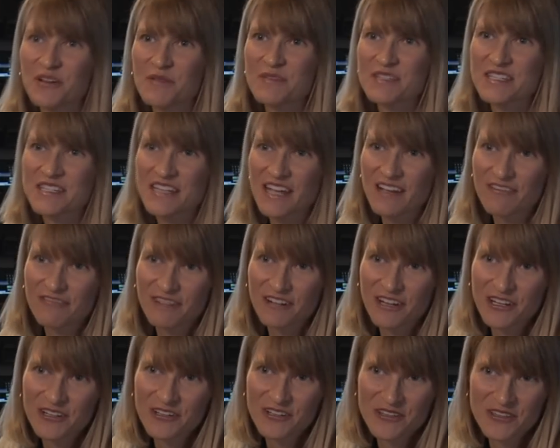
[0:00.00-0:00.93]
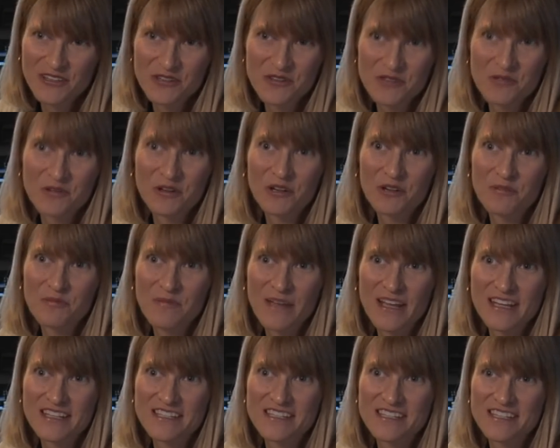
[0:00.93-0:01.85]
I'm a staff writer at The New Yorker
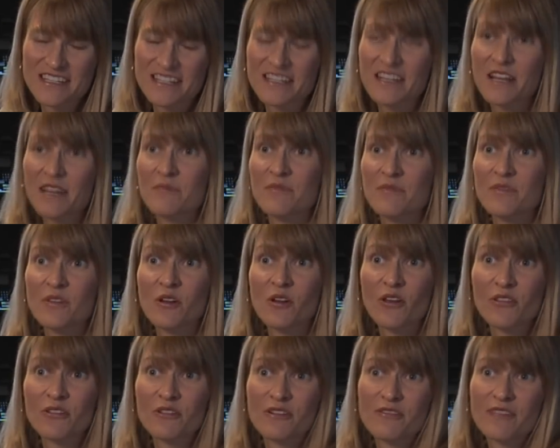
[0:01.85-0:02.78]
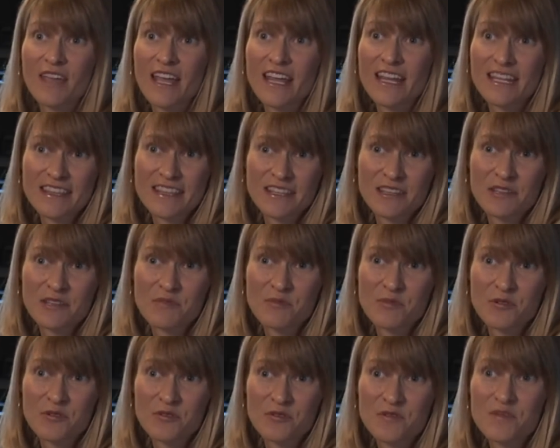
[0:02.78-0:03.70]
magazine, and I'm the author of Anything That
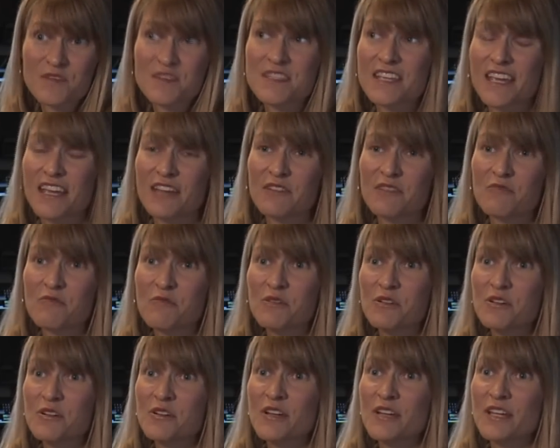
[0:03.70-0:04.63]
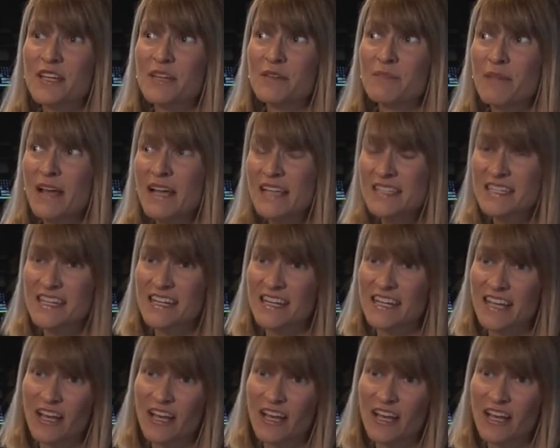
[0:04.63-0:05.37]
Moves, and we're in Pasadena,